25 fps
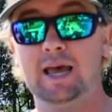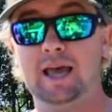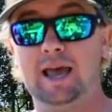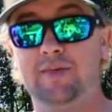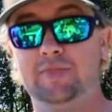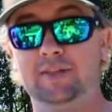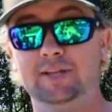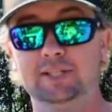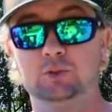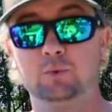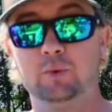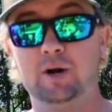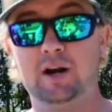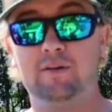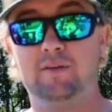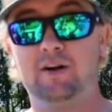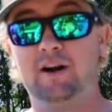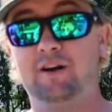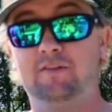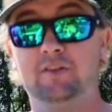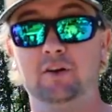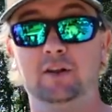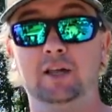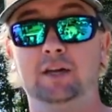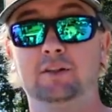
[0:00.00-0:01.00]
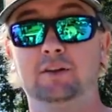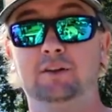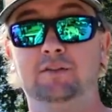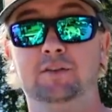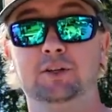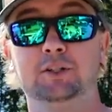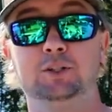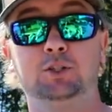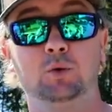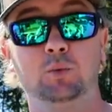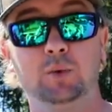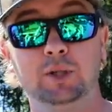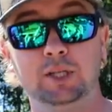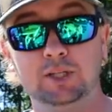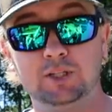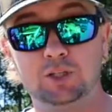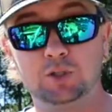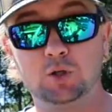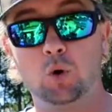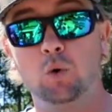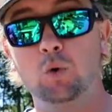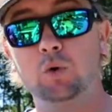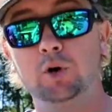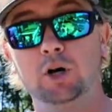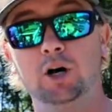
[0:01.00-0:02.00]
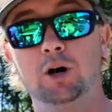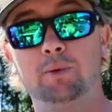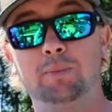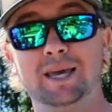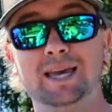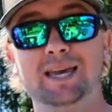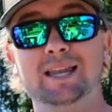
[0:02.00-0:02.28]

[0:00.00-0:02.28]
And this is whenever I feel like the fish are really schooled up